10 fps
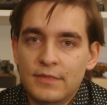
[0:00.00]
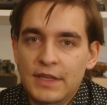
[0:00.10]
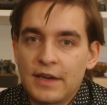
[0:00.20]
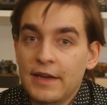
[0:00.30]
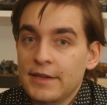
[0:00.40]

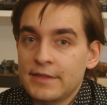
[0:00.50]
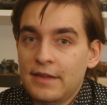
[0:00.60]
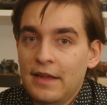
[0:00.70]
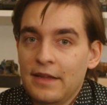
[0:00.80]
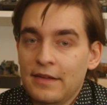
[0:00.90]
the IS
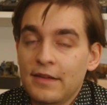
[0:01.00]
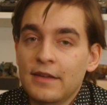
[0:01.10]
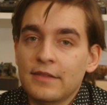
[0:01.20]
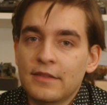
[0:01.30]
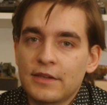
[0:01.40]
tank,
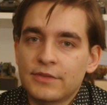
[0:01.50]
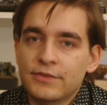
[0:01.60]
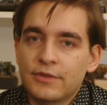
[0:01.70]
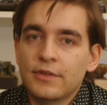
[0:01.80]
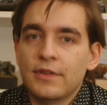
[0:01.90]
and
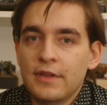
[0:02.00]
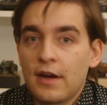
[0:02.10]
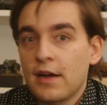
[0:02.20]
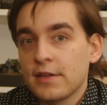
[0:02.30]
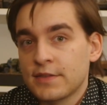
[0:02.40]
therefore the
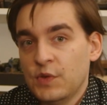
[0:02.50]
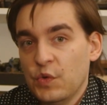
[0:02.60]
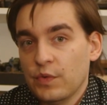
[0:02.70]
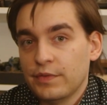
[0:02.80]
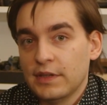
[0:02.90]

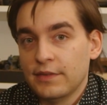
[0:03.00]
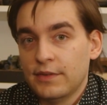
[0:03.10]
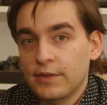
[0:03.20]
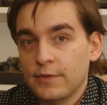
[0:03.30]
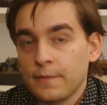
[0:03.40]

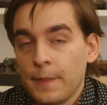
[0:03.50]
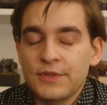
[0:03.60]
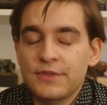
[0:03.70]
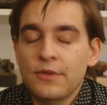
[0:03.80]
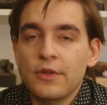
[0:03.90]
ISU-152. There
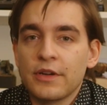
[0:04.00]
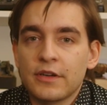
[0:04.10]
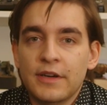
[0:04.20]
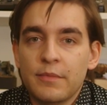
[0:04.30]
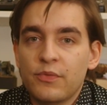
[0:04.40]
was no
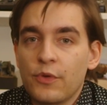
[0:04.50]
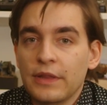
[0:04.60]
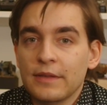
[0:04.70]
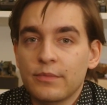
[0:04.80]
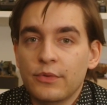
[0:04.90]
longer any
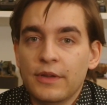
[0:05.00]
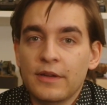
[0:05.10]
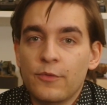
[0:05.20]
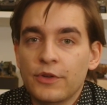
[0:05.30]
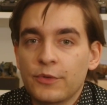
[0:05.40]
point in putting
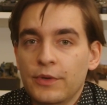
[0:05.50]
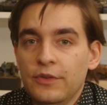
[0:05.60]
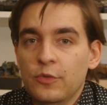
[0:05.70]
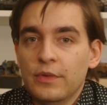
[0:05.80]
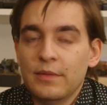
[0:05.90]
a
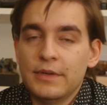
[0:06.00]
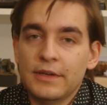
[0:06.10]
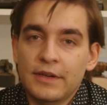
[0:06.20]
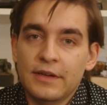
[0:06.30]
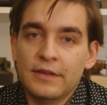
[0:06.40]

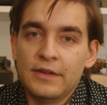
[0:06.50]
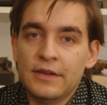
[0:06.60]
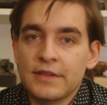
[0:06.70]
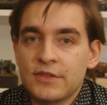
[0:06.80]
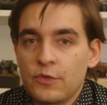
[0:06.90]
122mm gun in
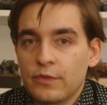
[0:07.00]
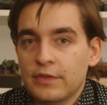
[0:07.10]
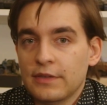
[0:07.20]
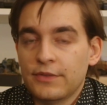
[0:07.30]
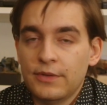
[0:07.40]
an
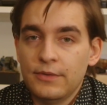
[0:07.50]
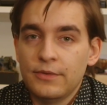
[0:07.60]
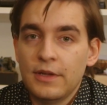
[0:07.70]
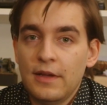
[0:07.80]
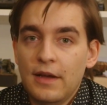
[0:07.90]

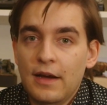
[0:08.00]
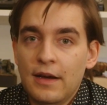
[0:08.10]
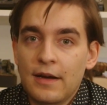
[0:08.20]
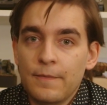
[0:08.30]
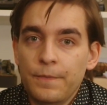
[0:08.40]
Su-152,
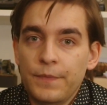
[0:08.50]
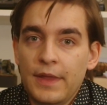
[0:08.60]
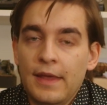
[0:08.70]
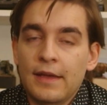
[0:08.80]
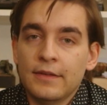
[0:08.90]

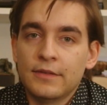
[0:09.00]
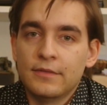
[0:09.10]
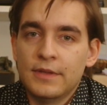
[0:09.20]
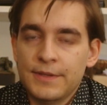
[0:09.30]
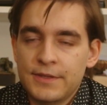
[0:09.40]
and
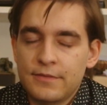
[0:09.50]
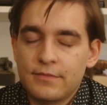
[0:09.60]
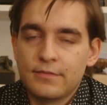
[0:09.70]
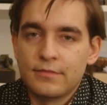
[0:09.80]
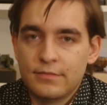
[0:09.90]
this
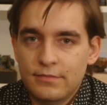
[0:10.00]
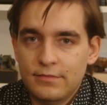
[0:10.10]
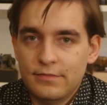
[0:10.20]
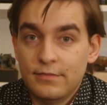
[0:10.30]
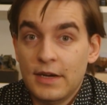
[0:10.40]

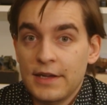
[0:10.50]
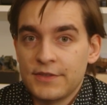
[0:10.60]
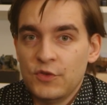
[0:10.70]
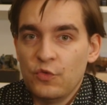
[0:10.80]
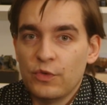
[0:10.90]

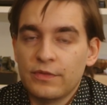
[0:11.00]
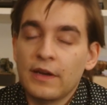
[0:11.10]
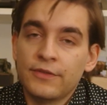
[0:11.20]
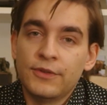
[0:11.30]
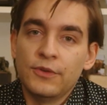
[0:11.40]

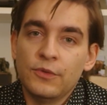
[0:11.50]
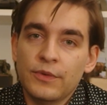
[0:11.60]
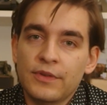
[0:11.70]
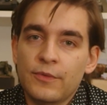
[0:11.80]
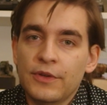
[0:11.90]
ISU-152
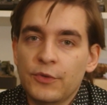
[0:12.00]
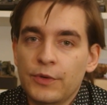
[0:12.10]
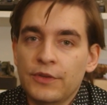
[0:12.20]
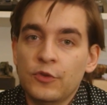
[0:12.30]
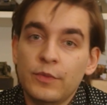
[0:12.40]
with a
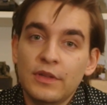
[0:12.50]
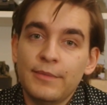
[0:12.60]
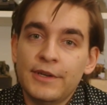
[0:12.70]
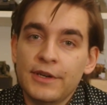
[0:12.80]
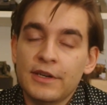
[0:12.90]

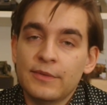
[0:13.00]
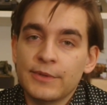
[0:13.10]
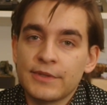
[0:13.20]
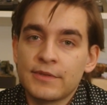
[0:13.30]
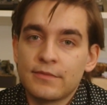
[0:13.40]
122mm gun
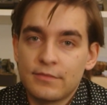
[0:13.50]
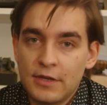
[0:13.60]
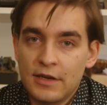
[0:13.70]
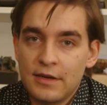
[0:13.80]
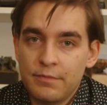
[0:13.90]
was
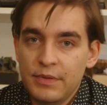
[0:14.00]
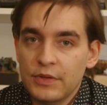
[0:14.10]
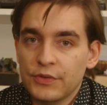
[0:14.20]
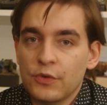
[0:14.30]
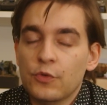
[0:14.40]

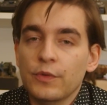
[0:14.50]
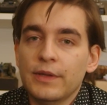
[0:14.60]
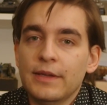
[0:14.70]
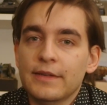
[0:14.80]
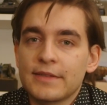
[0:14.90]
built
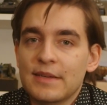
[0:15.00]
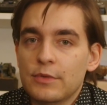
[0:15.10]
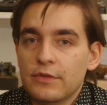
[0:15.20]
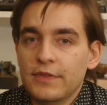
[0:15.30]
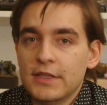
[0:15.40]
only in December of